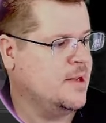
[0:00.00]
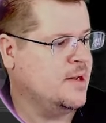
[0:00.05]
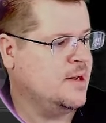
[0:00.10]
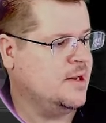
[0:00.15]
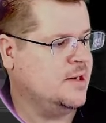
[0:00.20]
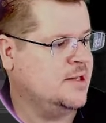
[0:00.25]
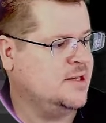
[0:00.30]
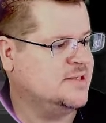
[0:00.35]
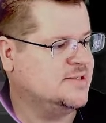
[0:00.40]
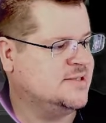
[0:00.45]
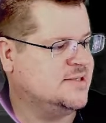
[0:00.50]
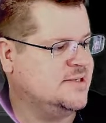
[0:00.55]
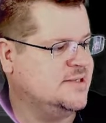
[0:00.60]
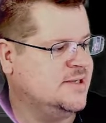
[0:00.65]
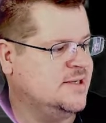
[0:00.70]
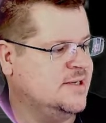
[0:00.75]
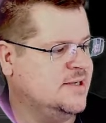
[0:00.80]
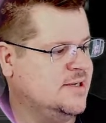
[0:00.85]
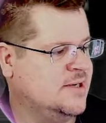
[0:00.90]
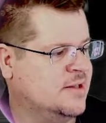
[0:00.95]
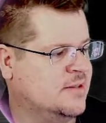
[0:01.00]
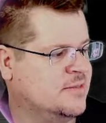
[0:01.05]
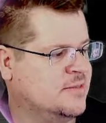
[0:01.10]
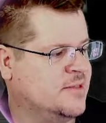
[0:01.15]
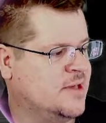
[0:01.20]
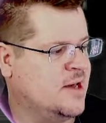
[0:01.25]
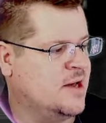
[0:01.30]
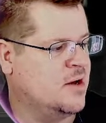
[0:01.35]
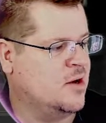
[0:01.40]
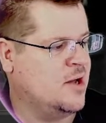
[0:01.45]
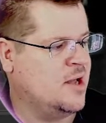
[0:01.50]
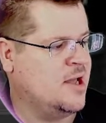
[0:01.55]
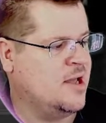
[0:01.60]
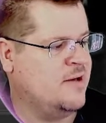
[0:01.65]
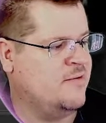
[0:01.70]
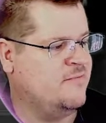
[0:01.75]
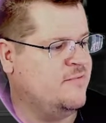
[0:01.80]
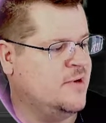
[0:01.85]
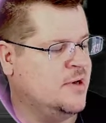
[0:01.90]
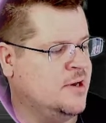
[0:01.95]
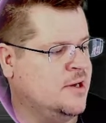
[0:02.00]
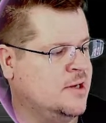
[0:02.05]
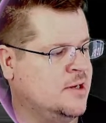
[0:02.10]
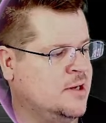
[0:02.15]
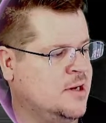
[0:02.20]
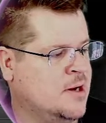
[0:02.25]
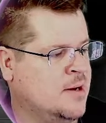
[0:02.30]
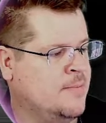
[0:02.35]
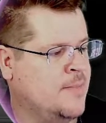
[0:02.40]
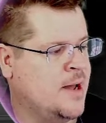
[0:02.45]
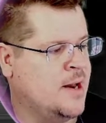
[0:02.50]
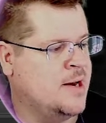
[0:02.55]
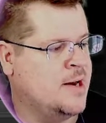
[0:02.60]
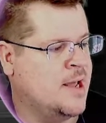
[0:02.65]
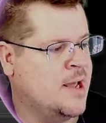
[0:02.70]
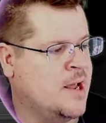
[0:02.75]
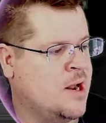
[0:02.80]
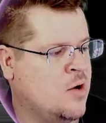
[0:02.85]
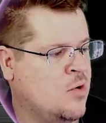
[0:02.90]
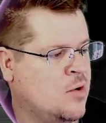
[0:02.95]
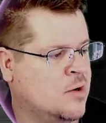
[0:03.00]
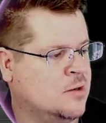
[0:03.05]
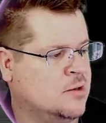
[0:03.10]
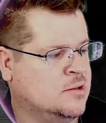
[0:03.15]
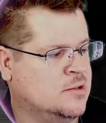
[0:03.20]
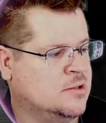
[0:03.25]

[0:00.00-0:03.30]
and you can see here that I have a an error.